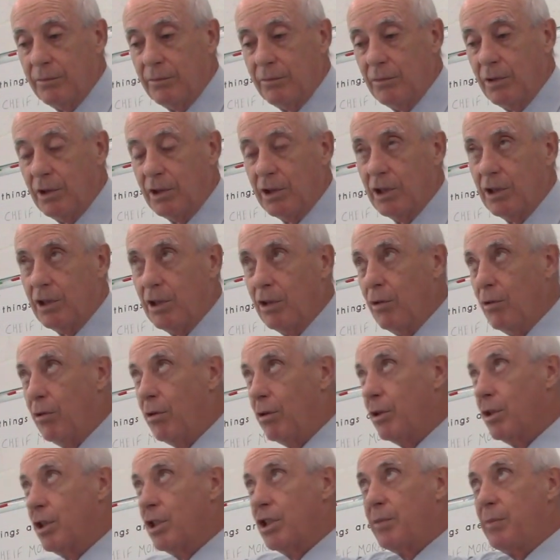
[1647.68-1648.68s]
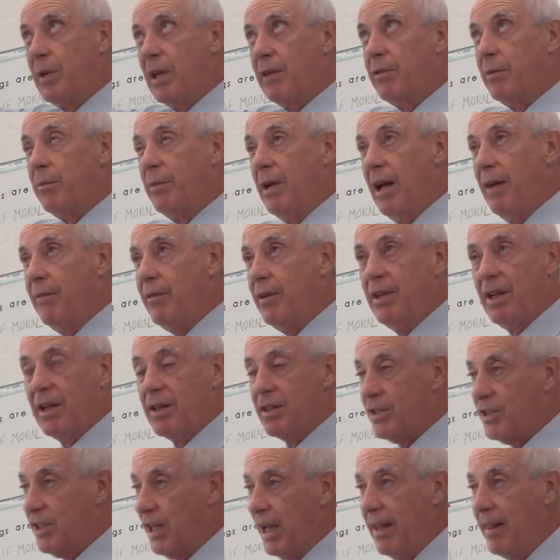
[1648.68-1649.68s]
Well, did the Lord just speak from heaven?
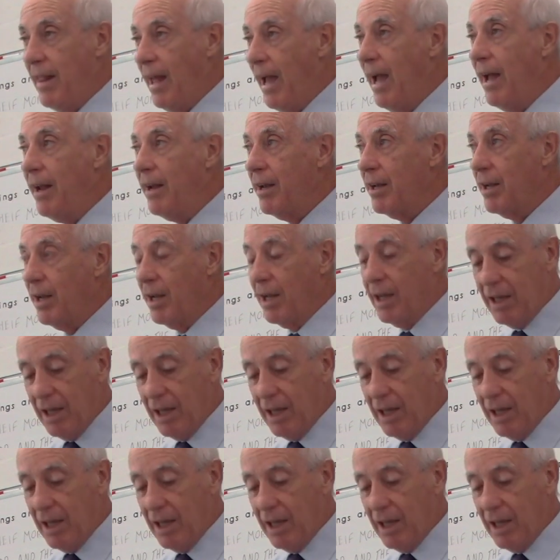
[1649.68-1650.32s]
Doesn't say that.